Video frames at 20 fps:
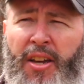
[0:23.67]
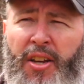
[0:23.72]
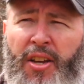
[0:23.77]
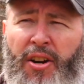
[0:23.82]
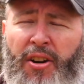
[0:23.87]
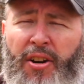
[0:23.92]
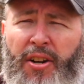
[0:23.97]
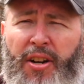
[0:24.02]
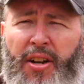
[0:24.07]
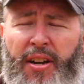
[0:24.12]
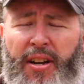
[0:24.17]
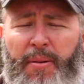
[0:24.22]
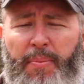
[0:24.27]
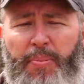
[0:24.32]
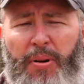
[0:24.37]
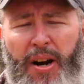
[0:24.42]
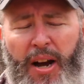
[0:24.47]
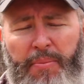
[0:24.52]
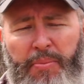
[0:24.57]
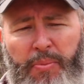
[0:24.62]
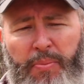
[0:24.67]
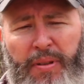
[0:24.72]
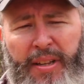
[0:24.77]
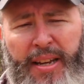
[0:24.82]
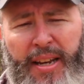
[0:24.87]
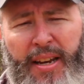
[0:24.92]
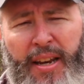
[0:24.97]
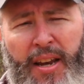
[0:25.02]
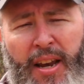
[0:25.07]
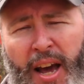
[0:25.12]
you're going to
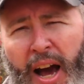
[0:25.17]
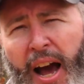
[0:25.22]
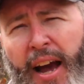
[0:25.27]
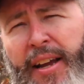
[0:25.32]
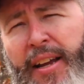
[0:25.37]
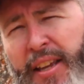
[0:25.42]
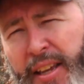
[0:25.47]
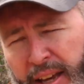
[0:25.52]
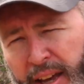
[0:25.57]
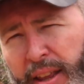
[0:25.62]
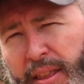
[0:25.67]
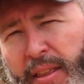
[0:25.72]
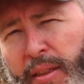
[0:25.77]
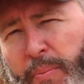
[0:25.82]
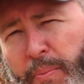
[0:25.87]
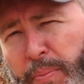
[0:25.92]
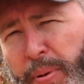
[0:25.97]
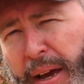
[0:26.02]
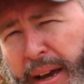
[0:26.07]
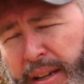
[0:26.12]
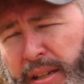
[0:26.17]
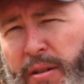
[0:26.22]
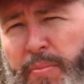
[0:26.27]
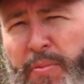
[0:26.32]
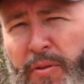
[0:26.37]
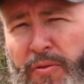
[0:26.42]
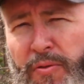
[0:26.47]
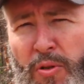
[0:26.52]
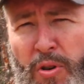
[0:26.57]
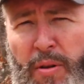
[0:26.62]
probably not get the best
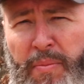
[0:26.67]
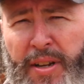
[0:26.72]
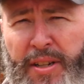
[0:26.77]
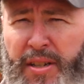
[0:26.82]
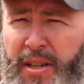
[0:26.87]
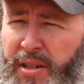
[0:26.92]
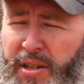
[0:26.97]
performance.